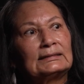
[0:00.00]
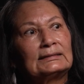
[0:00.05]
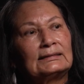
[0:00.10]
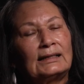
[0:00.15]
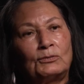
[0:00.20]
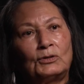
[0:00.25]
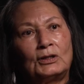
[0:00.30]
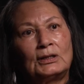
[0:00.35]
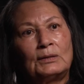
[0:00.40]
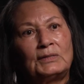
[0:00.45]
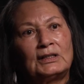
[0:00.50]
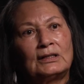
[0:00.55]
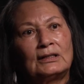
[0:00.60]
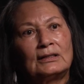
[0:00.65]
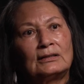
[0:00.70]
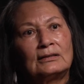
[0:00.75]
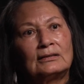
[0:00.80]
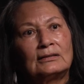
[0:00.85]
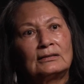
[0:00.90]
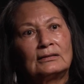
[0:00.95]
I want him
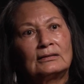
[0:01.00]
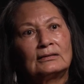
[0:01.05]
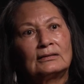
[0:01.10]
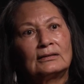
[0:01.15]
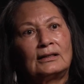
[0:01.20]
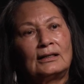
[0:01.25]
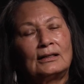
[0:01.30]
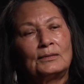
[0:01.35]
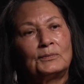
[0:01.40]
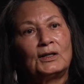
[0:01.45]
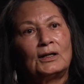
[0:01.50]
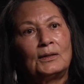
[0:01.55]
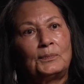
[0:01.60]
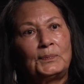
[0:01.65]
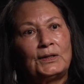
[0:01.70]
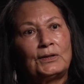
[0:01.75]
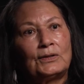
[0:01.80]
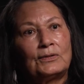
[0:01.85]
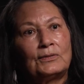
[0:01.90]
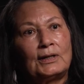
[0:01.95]
to come up
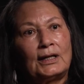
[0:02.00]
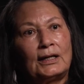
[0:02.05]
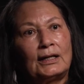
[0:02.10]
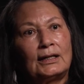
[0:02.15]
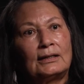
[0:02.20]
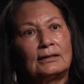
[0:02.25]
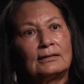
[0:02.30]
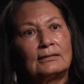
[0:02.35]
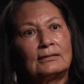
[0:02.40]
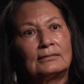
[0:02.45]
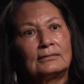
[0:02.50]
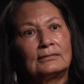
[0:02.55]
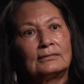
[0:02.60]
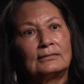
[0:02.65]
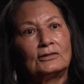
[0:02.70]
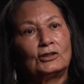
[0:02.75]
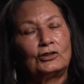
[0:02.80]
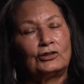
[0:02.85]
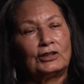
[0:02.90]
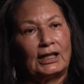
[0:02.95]
here and
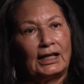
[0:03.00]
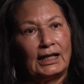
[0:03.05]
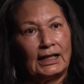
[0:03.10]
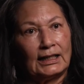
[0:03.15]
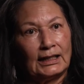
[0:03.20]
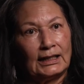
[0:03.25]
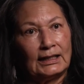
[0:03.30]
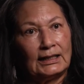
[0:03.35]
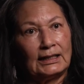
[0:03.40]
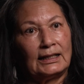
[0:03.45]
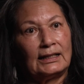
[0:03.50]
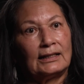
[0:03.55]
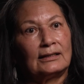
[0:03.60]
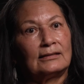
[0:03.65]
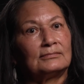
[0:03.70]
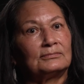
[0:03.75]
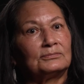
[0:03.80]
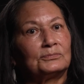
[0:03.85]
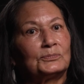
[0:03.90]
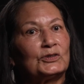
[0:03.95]
look at it,
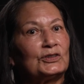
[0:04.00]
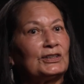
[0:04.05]
and